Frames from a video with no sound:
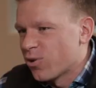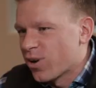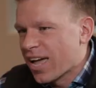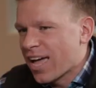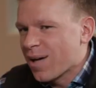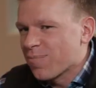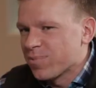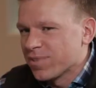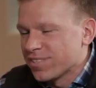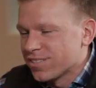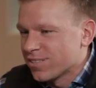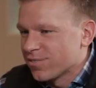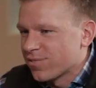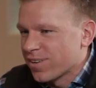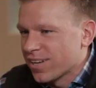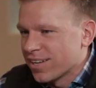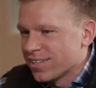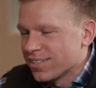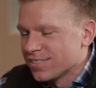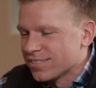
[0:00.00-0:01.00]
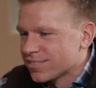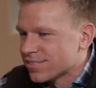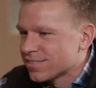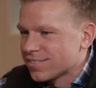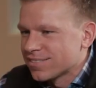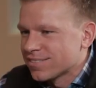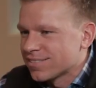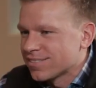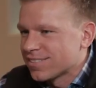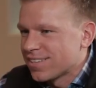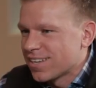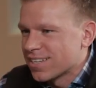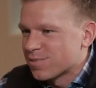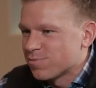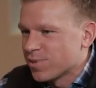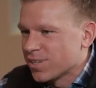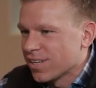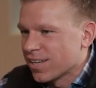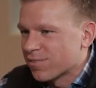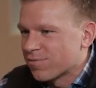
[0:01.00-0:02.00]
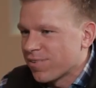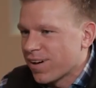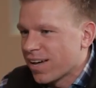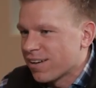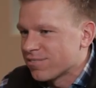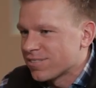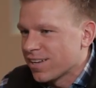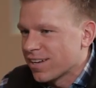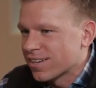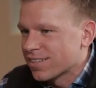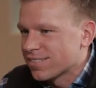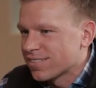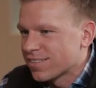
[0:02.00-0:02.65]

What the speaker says: What happens if it takes me 5 seconds?